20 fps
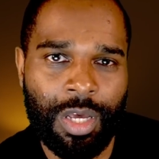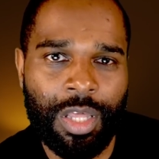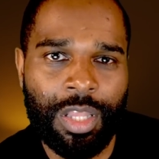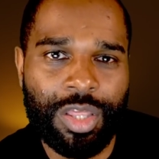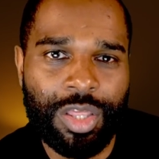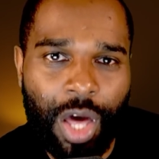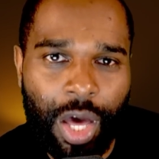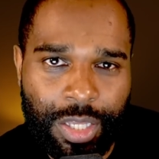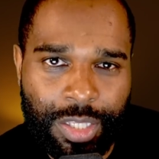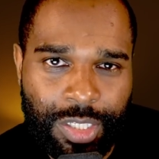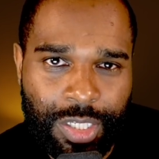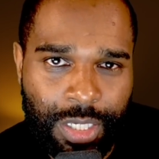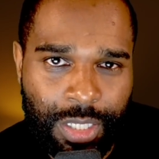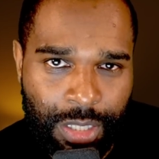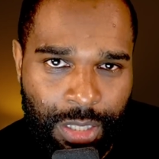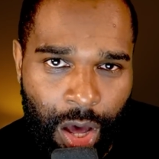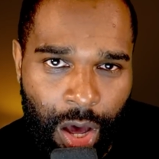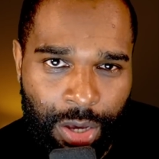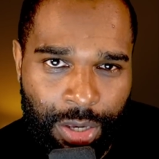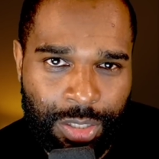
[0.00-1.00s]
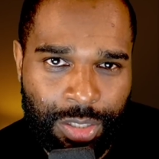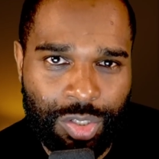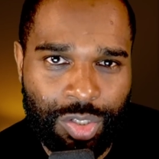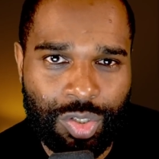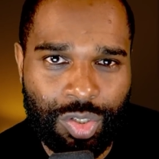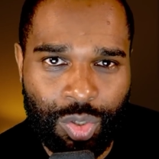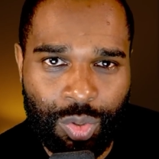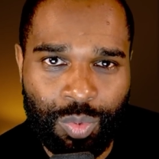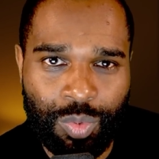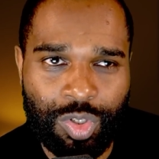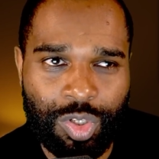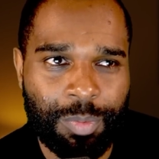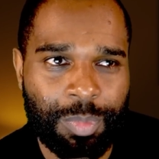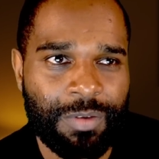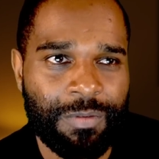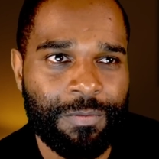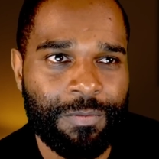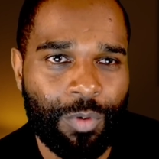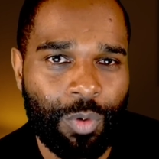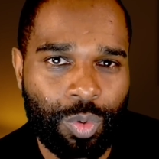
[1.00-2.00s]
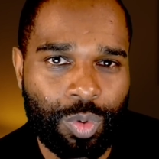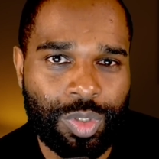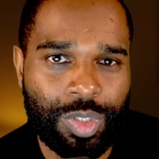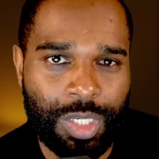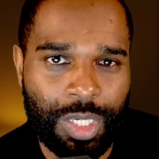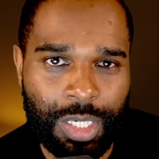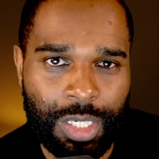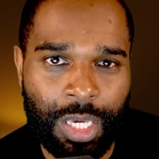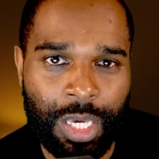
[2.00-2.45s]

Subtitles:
39, soon to be 40